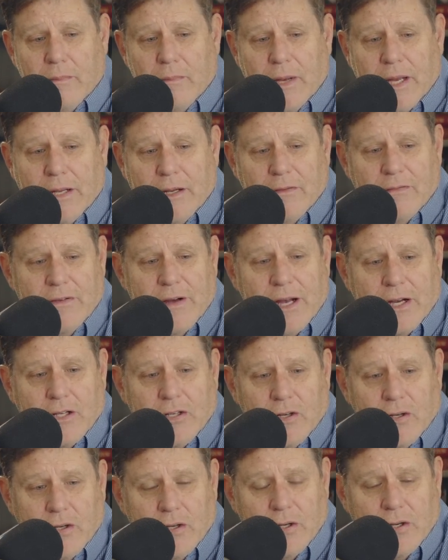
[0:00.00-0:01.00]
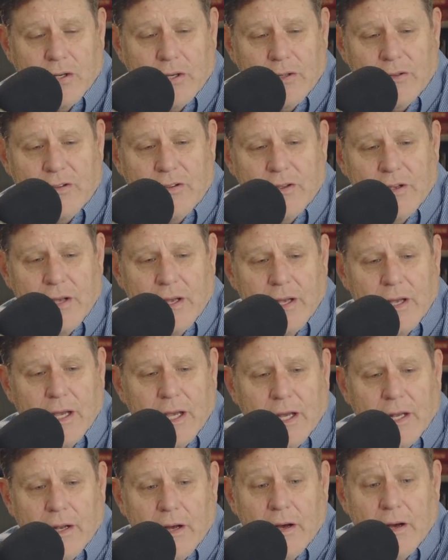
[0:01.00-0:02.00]
manufactured goods
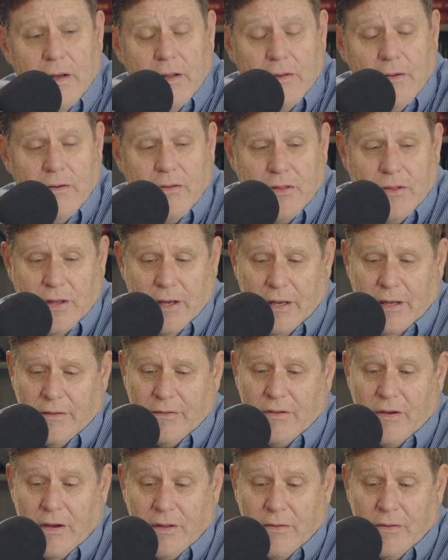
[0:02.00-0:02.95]
and other things,